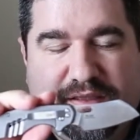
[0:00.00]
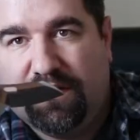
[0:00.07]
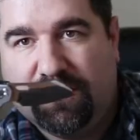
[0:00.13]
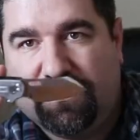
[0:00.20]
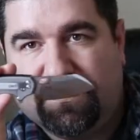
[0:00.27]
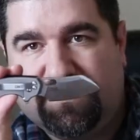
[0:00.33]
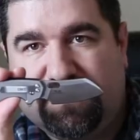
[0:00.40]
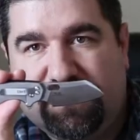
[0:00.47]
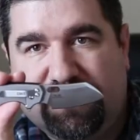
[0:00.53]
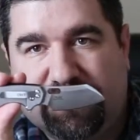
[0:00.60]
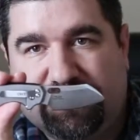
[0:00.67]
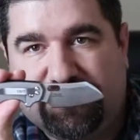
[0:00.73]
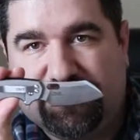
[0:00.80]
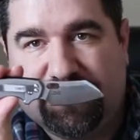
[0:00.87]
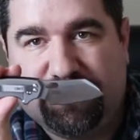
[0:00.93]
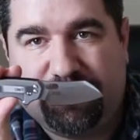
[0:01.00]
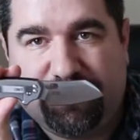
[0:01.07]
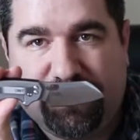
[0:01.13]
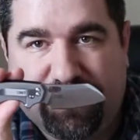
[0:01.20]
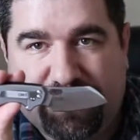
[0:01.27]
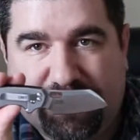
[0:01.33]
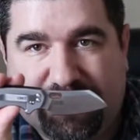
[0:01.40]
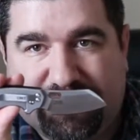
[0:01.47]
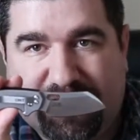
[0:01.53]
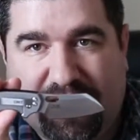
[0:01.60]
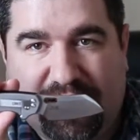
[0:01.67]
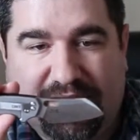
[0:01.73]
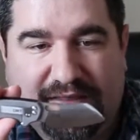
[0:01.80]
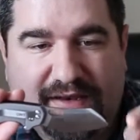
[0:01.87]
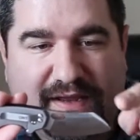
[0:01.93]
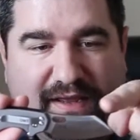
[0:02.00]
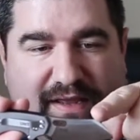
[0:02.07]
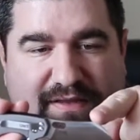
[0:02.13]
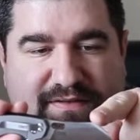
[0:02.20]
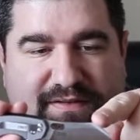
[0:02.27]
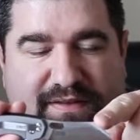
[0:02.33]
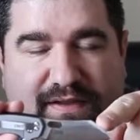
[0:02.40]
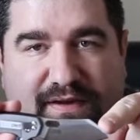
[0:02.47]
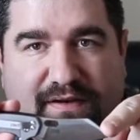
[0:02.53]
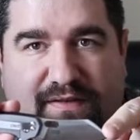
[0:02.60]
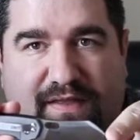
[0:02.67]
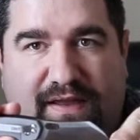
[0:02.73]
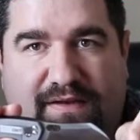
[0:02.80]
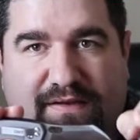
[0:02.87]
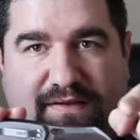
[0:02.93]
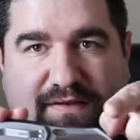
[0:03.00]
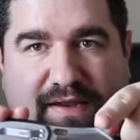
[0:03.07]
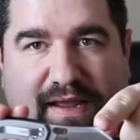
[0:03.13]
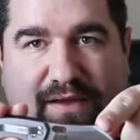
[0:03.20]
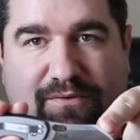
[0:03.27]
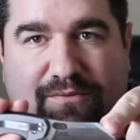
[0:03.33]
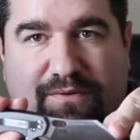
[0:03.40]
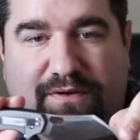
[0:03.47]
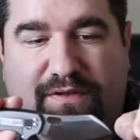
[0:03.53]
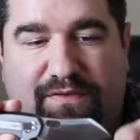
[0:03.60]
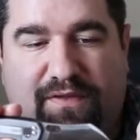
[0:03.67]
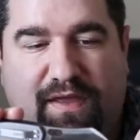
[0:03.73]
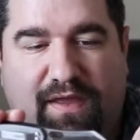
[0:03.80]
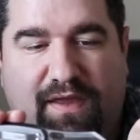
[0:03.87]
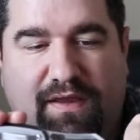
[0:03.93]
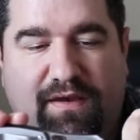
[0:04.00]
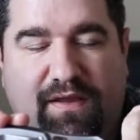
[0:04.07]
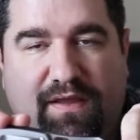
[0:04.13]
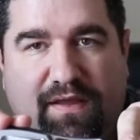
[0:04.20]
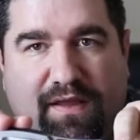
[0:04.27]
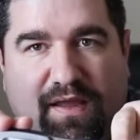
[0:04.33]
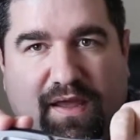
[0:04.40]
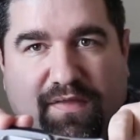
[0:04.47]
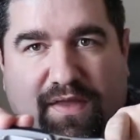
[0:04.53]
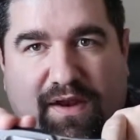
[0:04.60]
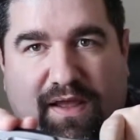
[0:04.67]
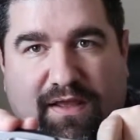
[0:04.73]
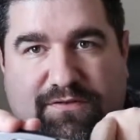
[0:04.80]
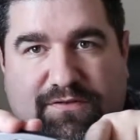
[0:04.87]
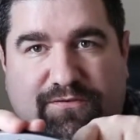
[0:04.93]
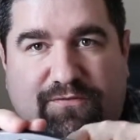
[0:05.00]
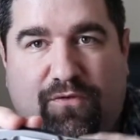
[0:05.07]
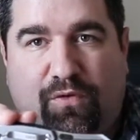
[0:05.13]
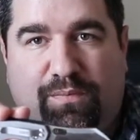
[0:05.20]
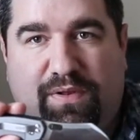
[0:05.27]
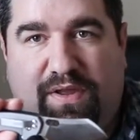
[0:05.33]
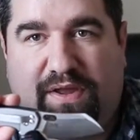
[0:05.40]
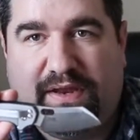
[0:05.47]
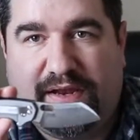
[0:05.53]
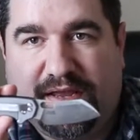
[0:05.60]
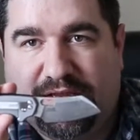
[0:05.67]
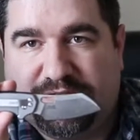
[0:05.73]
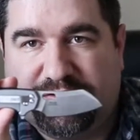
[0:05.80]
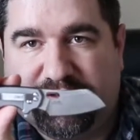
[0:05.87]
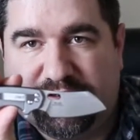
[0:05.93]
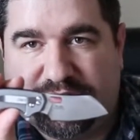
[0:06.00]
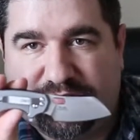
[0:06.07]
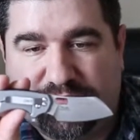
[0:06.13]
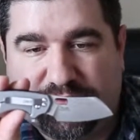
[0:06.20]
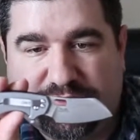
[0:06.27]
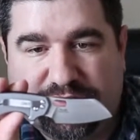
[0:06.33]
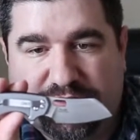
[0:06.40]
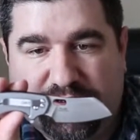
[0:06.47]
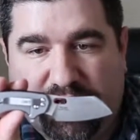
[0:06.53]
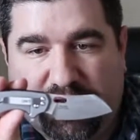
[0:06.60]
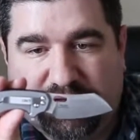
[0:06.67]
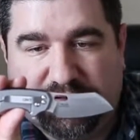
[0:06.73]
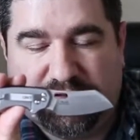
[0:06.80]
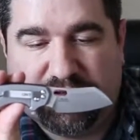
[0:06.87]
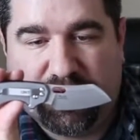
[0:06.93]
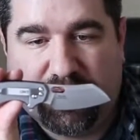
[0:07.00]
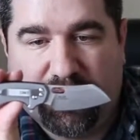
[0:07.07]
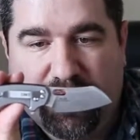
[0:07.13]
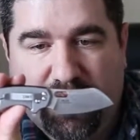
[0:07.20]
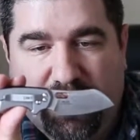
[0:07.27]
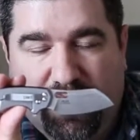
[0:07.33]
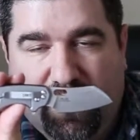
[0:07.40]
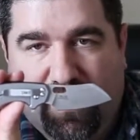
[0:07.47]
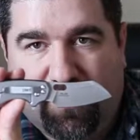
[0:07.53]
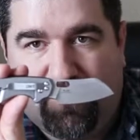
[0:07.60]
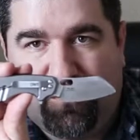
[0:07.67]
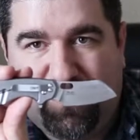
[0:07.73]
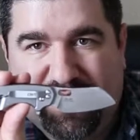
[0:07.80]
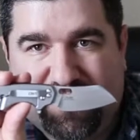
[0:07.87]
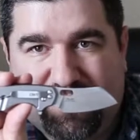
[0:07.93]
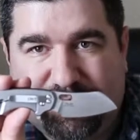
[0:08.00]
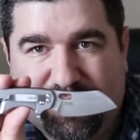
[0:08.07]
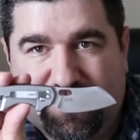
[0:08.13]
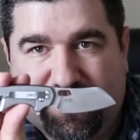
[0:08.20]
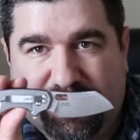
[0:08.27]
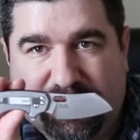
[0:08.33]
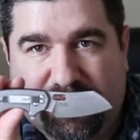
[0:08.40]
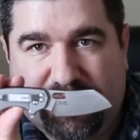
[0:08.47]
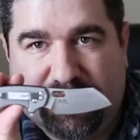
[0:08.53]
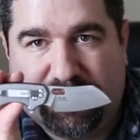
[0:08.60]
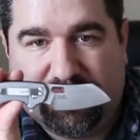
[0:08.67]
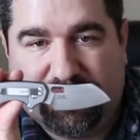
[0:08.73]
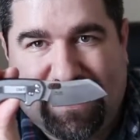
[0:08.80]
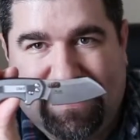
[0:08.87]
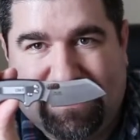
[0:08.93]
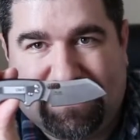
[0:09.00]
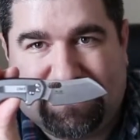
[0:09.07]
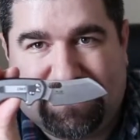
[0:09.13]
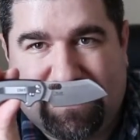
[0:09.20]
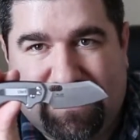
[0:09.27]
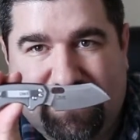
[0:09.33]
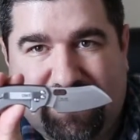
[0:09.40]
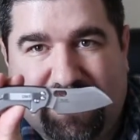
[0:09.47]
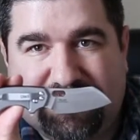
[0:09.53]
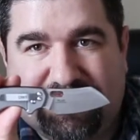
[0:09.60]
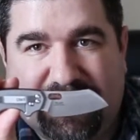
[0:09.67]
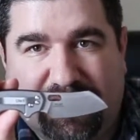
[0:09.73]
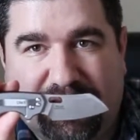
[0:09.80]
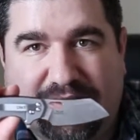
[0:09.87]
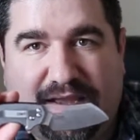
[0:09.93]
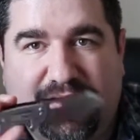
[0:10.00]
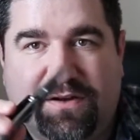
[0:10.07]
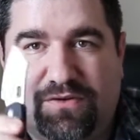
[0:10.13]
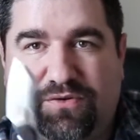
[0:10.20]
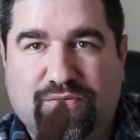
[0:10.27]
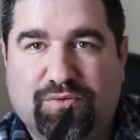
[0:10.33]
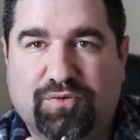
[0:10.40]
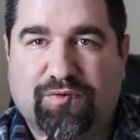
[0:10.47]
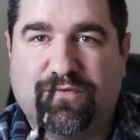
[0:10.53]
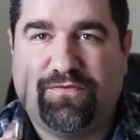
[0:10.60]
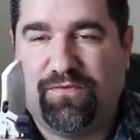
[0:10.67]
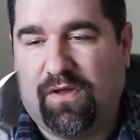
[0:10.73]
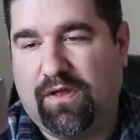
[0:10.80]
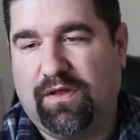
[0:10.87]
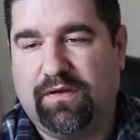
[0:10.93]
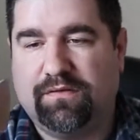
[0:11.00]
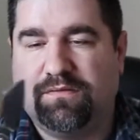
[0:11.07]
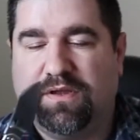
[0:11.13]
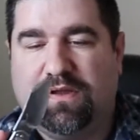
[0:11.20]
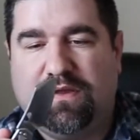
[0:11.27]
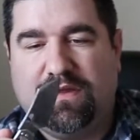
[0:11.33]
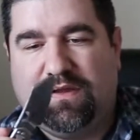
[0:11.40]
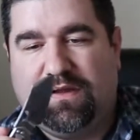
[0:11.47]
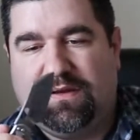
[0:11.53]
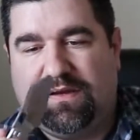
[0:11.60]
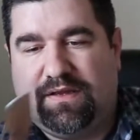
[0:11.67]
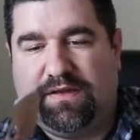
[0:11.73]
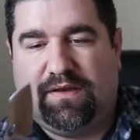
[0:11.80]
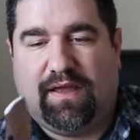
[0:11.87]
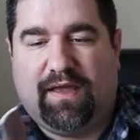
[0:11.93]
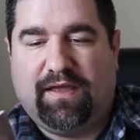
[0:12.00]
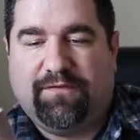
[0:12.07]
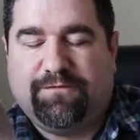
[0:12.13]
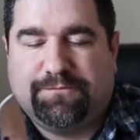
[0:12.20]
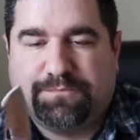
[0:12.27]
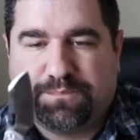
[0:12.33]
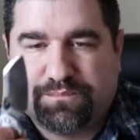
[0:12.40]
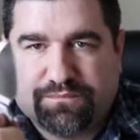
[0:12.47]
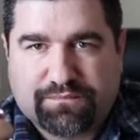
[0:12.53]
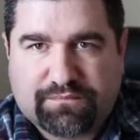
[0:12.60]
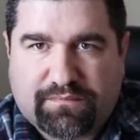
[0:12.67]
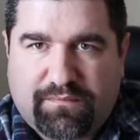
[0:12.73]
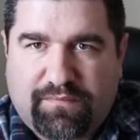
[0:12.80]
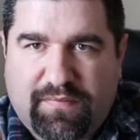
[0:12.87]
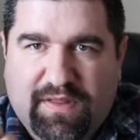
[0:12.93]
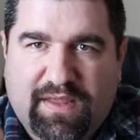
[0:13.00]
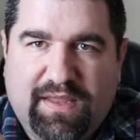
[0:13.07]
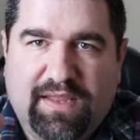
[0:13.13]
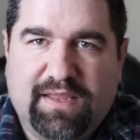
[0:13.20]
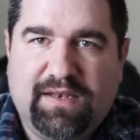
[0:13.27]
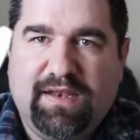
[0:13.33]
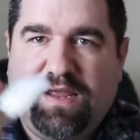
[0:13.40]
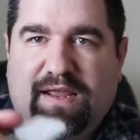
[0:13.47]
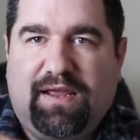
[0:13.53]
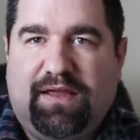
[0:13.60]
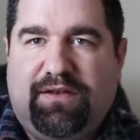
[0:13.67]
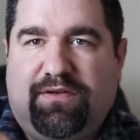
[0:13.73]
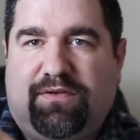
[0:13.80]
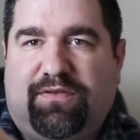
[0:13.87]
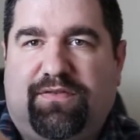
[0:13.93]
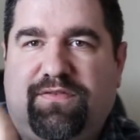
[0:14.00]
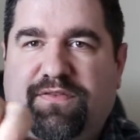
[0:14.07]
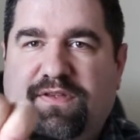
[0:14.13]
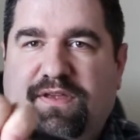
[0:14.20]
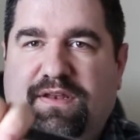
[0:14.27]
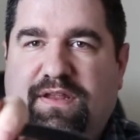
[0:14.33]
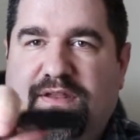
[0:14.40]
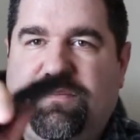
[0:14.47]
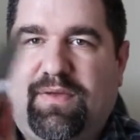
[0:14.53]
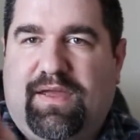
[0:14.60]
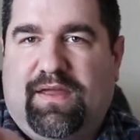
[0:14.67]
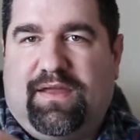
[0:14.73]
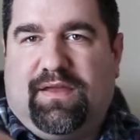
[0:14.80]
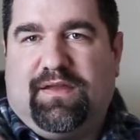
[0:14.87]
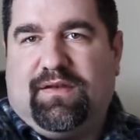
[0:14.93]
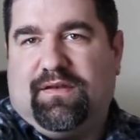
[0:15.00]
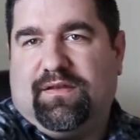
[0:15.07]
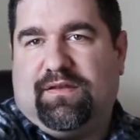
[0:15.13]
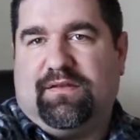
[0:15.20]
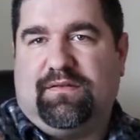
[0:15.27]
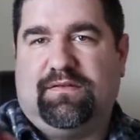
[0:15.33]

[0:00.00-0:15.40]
You can see the sheep foot design that it has there, that downward design, and then it has a full plain edge, this version does, so really, really neat. I think it's kind of that second kind of cool, fun, neat knife. In hand, you can see it in my hand.